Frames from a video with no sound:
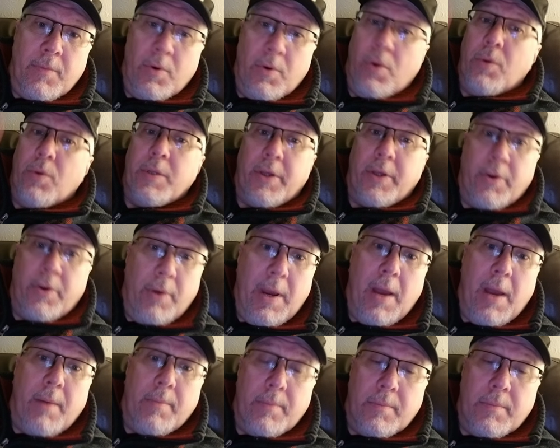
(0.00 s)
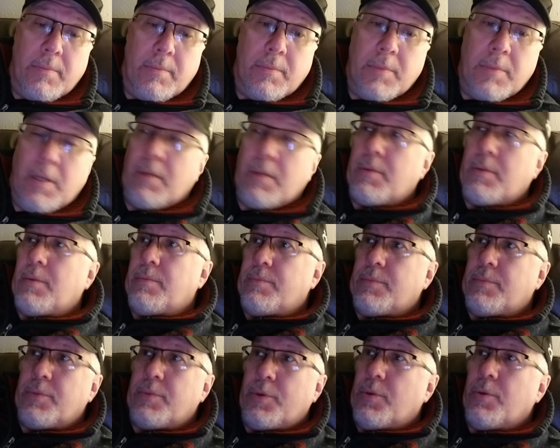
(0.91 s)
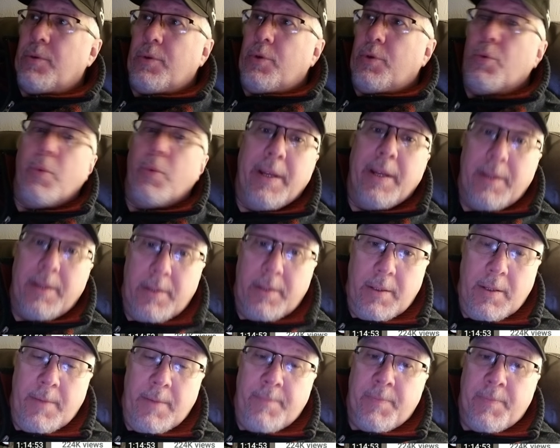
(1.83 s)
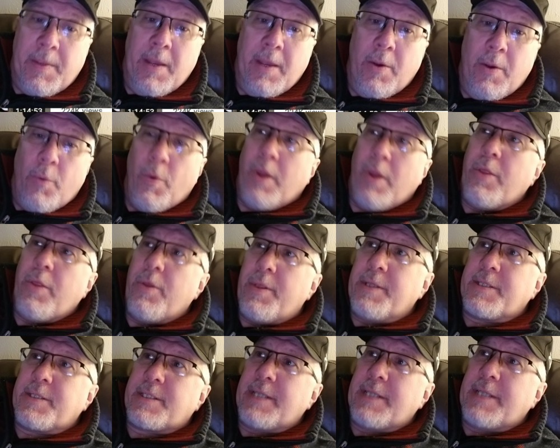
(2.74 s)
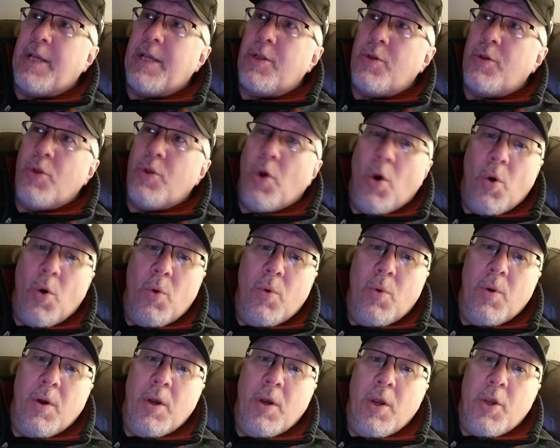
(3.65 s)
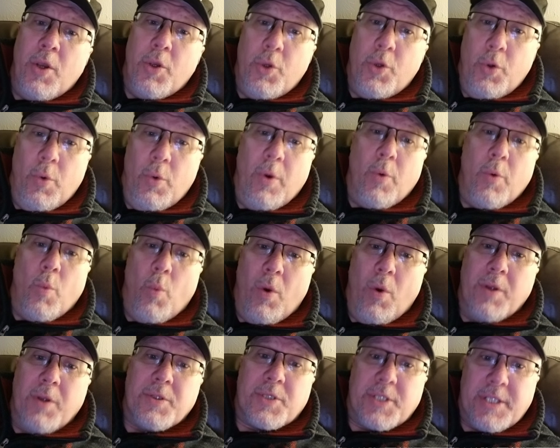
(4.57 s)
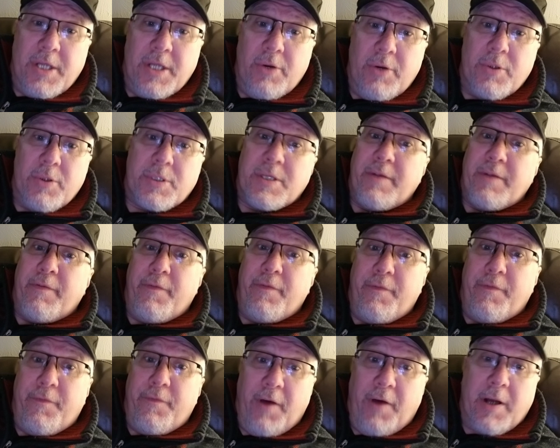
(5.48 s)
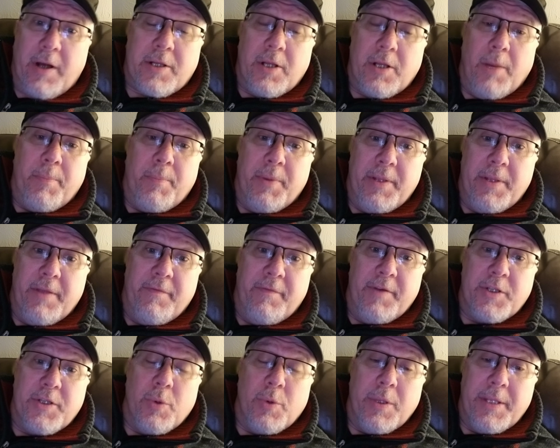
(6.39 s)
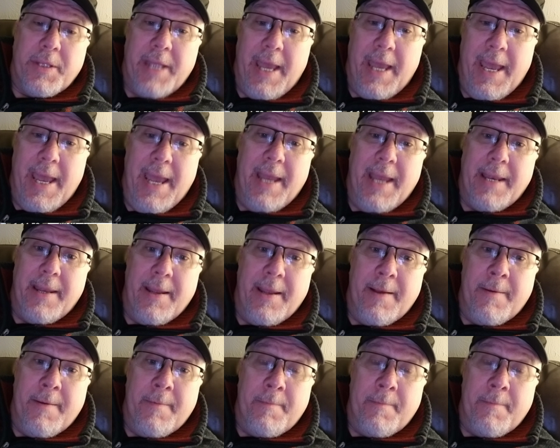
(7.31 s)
Holy crap, you win. Rather than saying, no, you are one seriously fucked up individual in the head.